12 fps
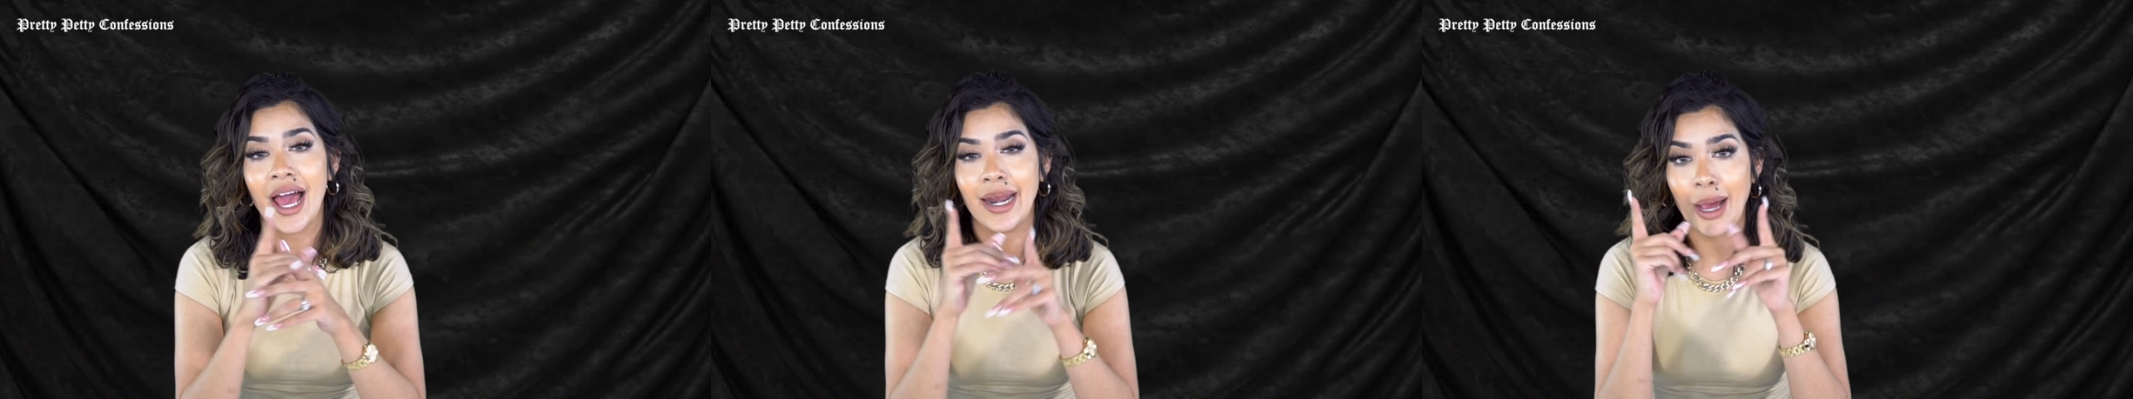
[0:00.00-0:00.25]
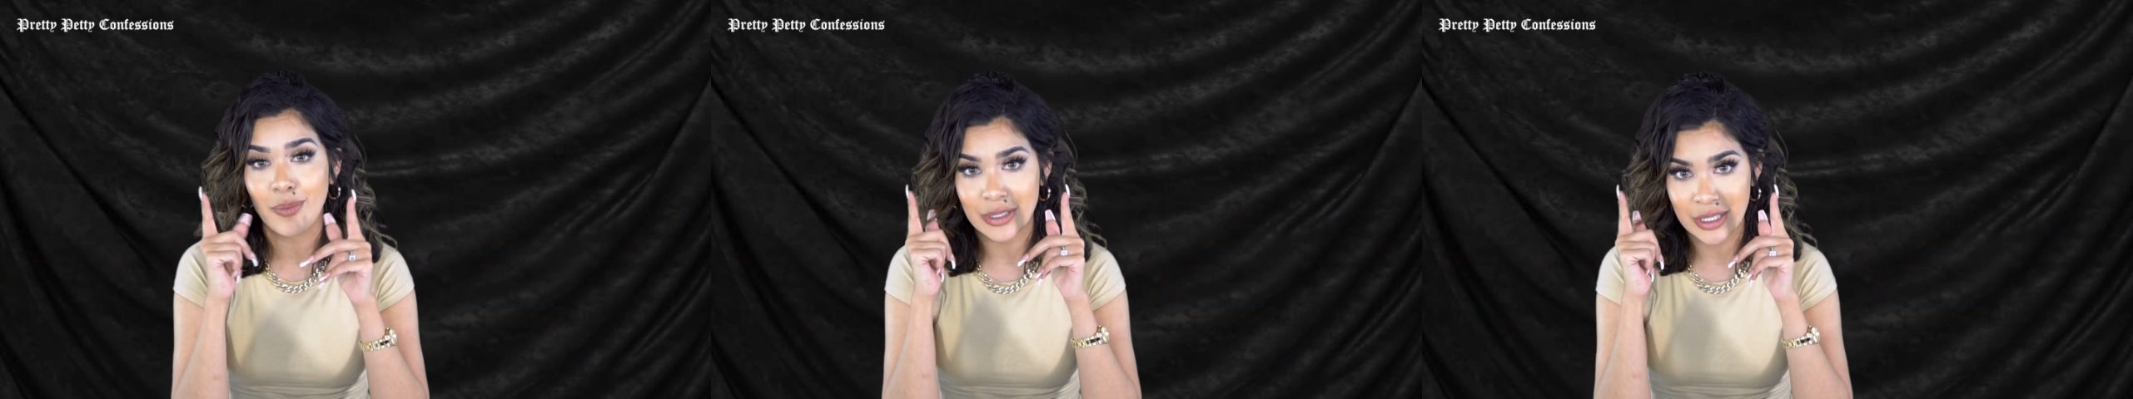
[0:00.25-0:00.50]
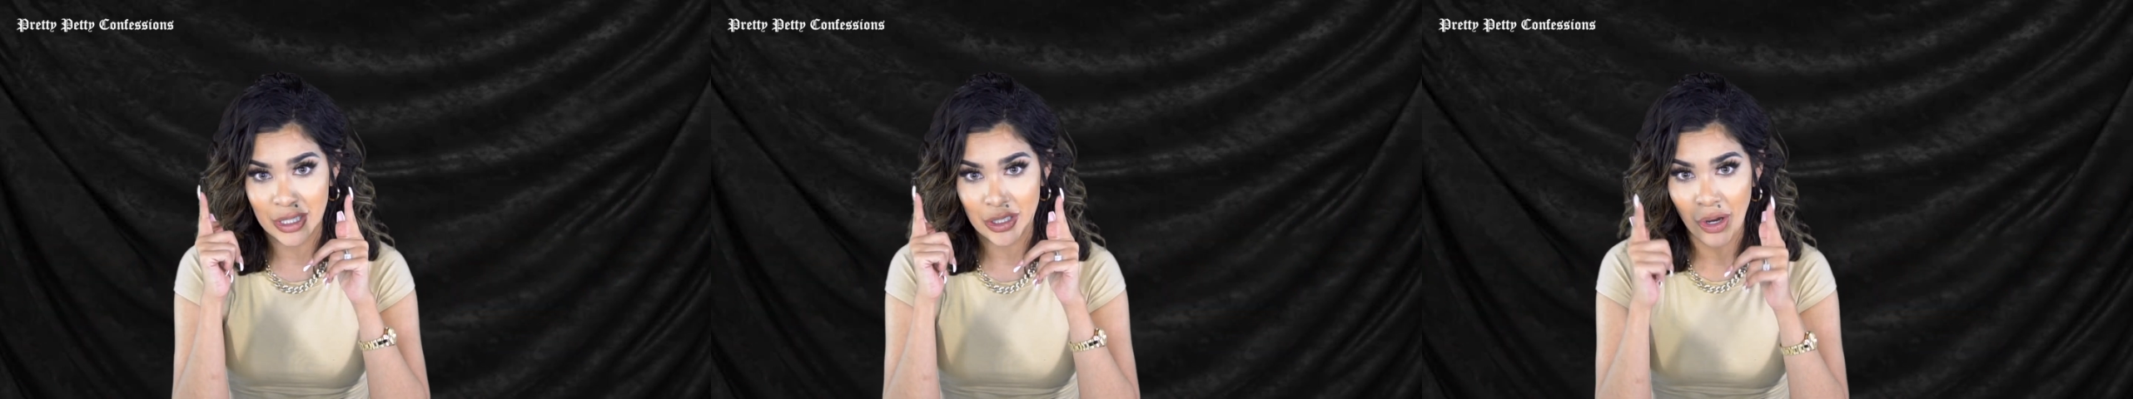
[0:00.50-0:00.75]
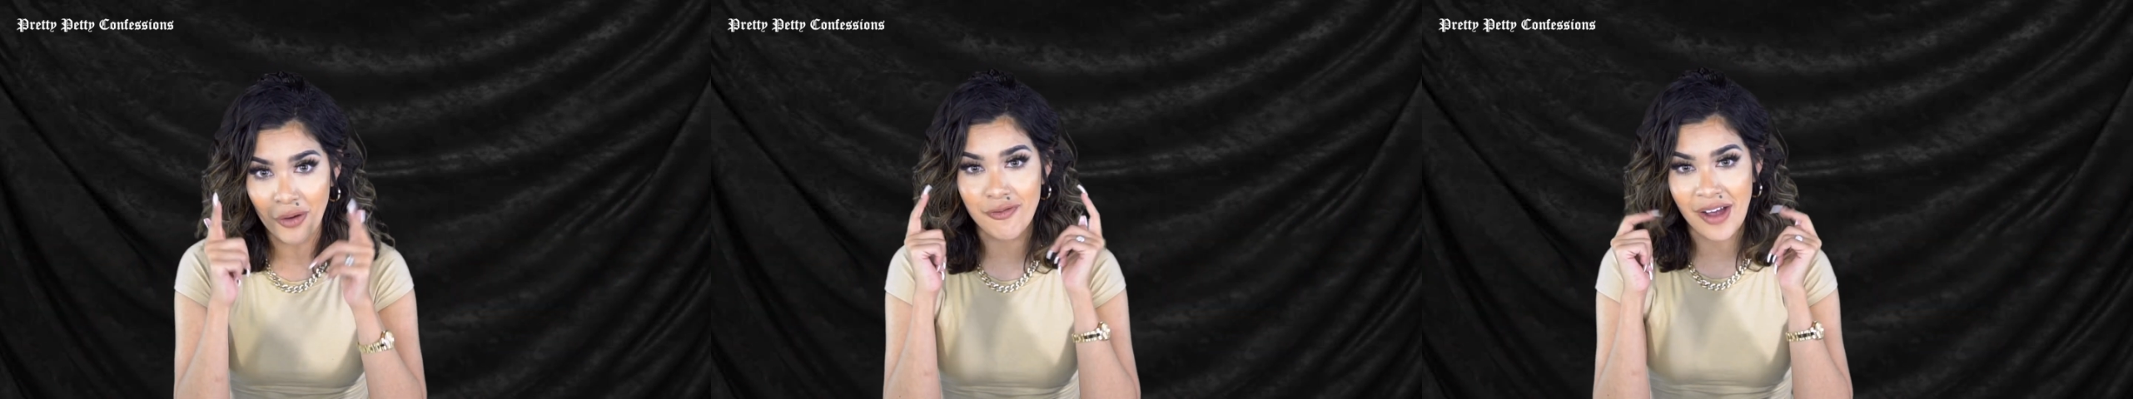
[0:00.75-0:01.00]
and I will see
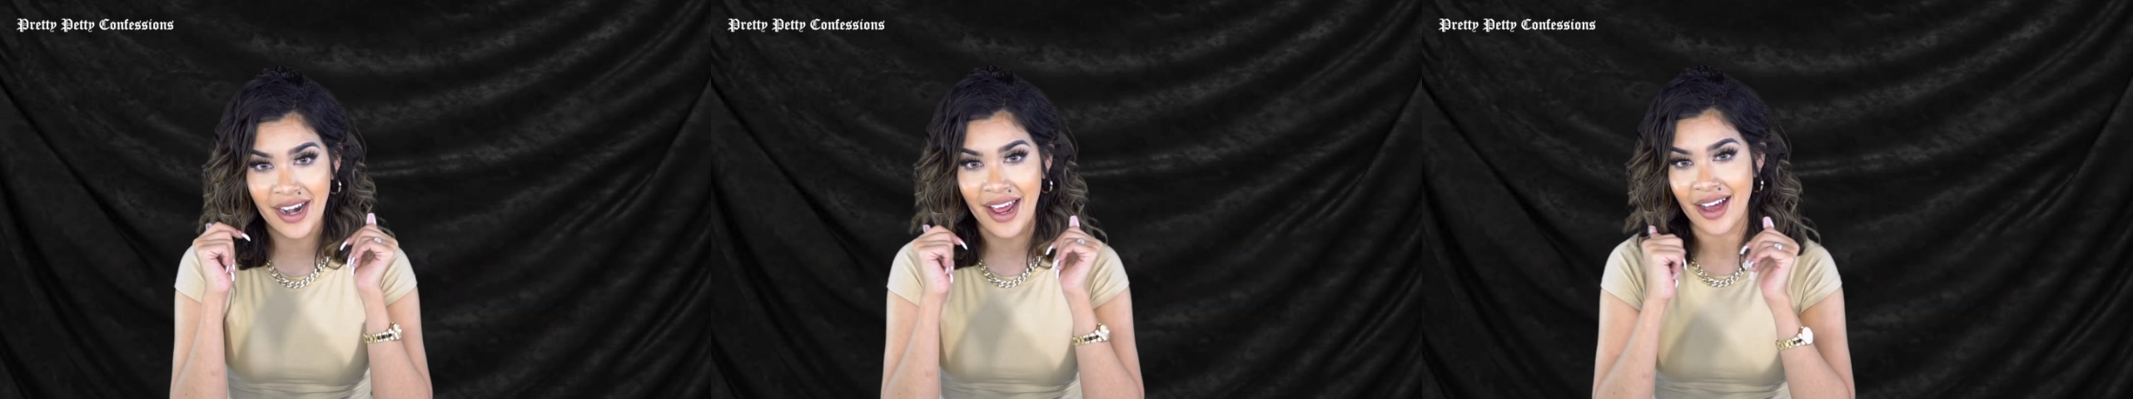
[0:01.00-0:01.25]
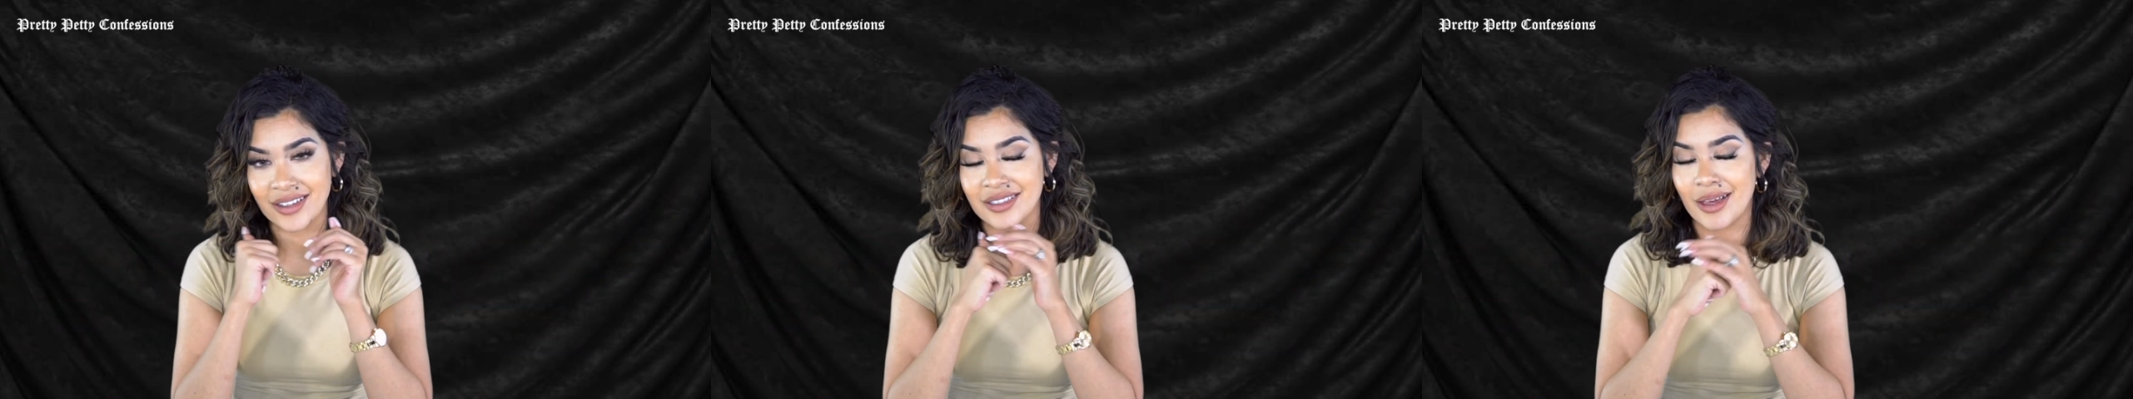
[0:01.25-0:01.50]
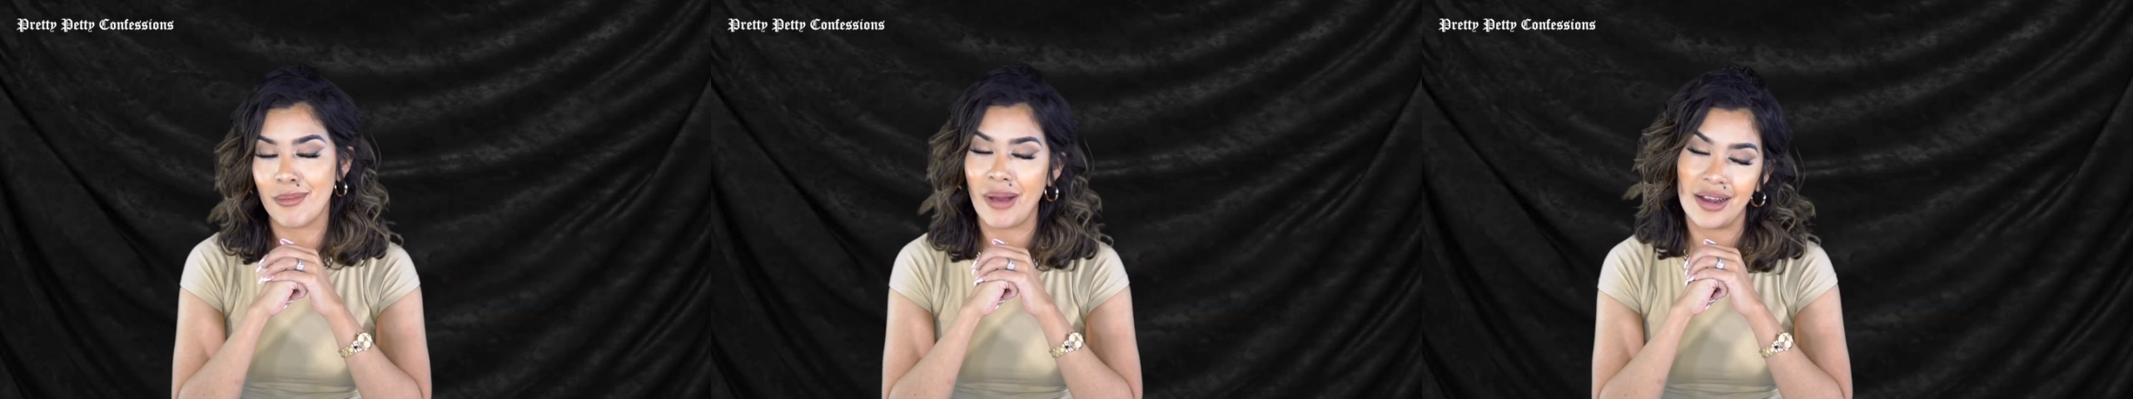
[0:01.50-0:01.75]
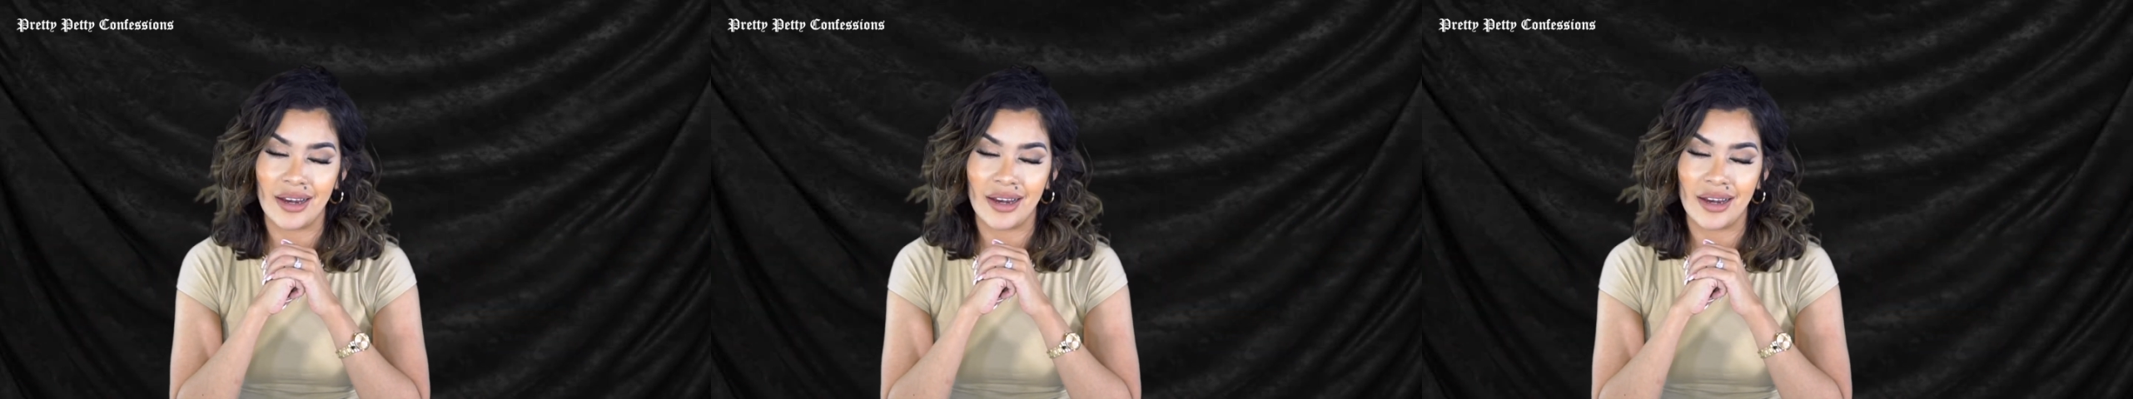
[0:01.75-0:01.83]
your fine ass in my